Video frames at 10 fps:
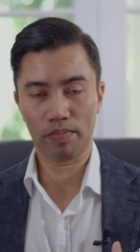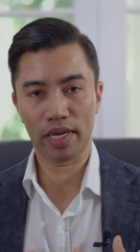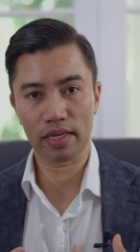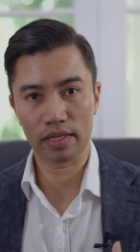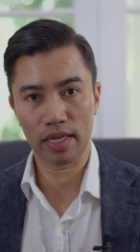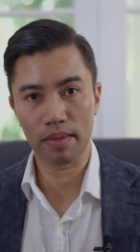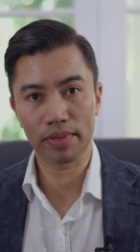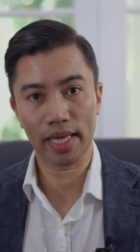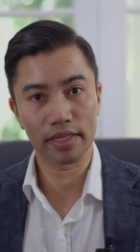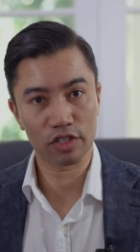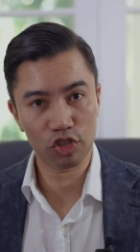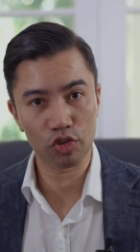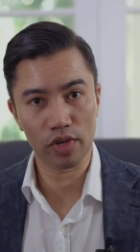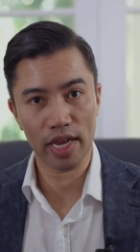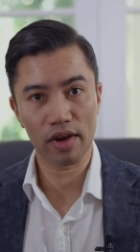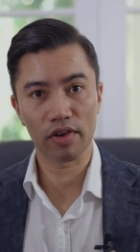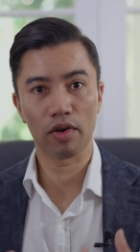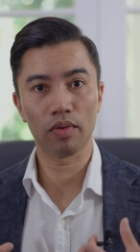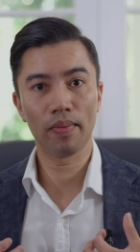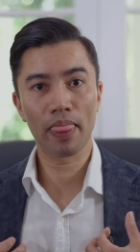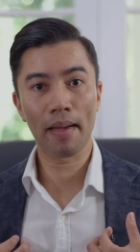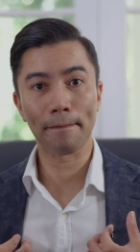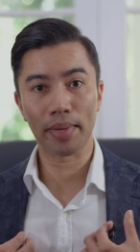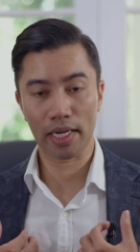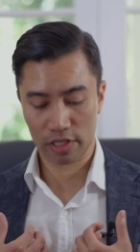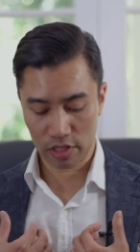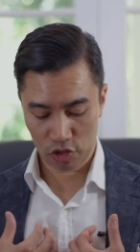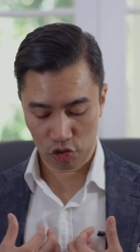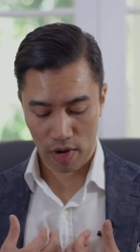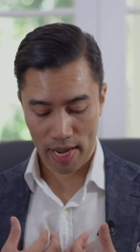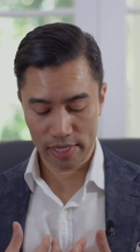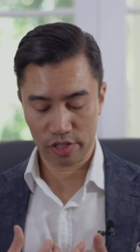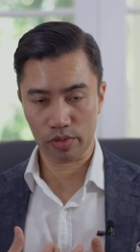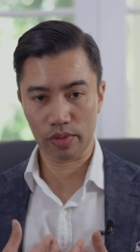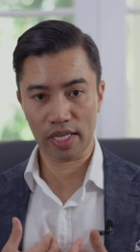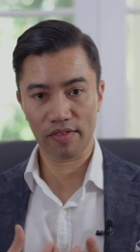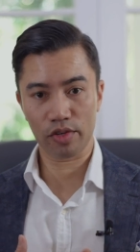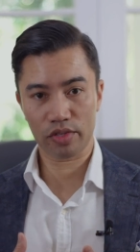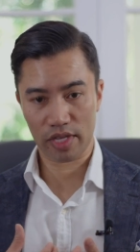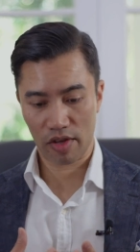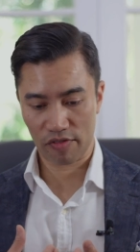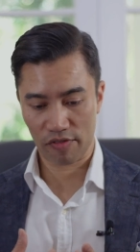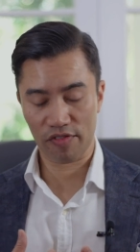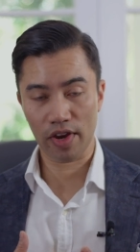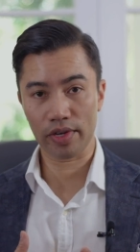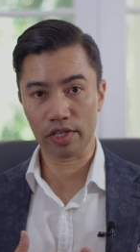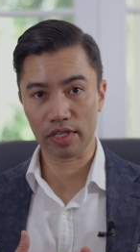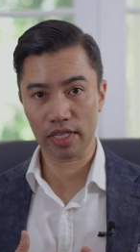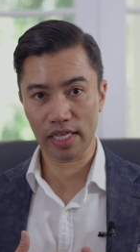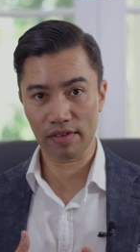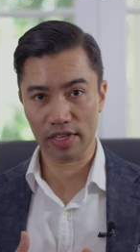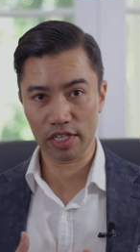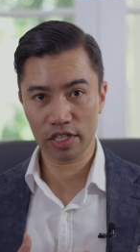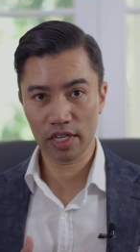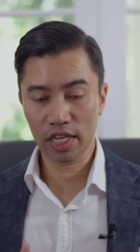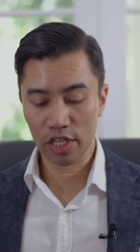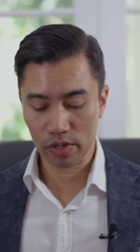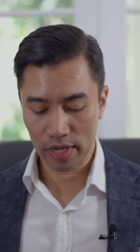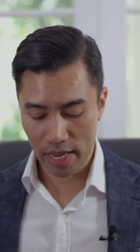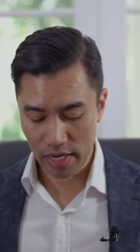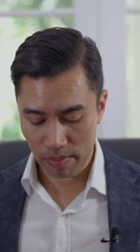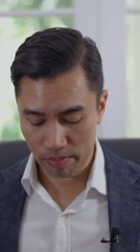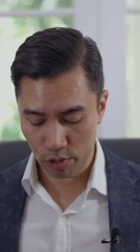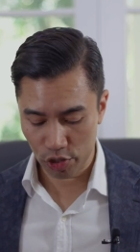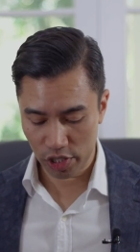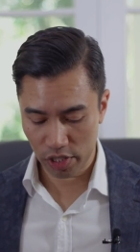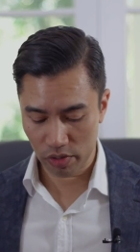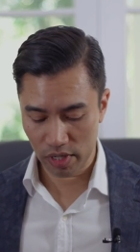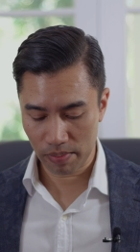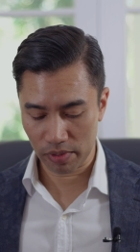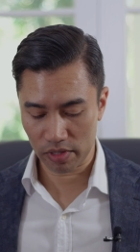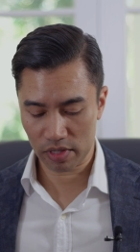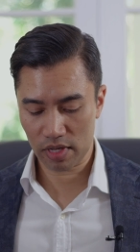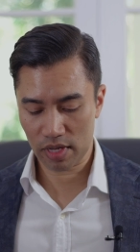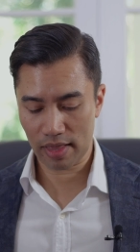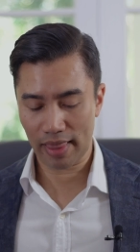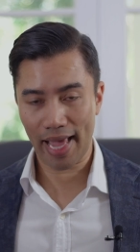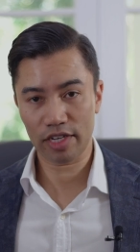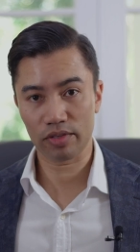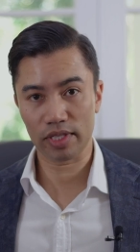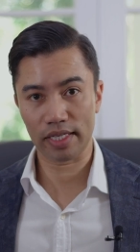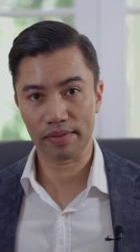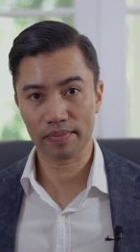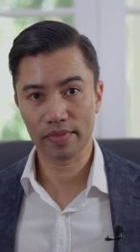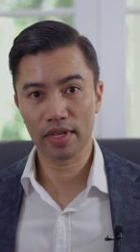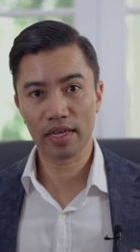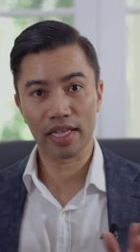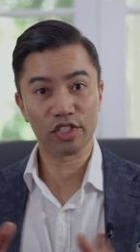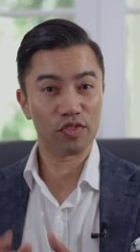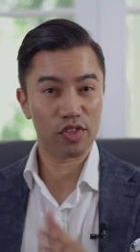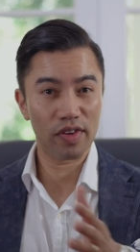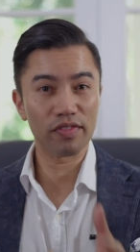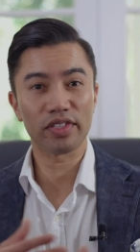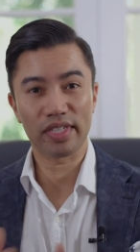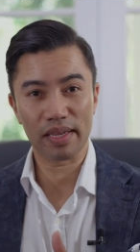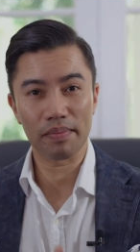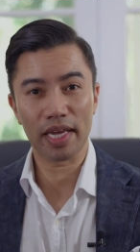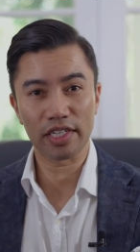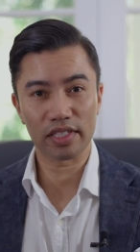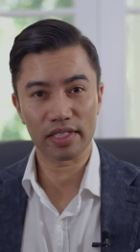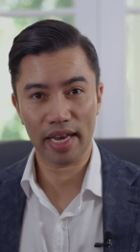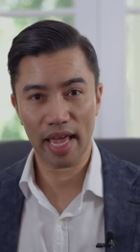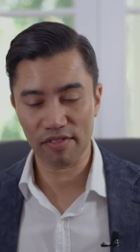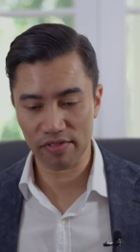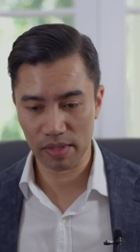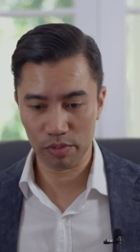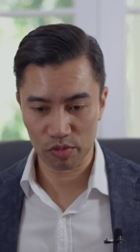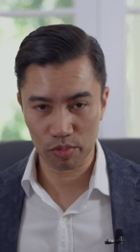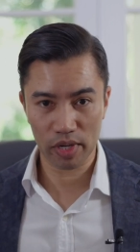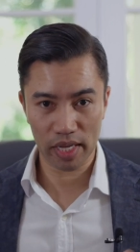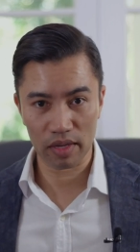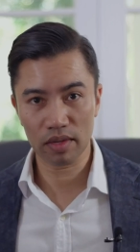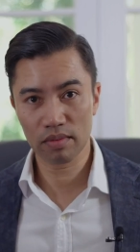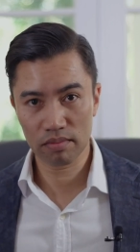pick an implant that's too narrow but try to give yourself very good cleavage, you can end up pushing your nipples laterally. And so if you've ever seen patients that have nipples pointing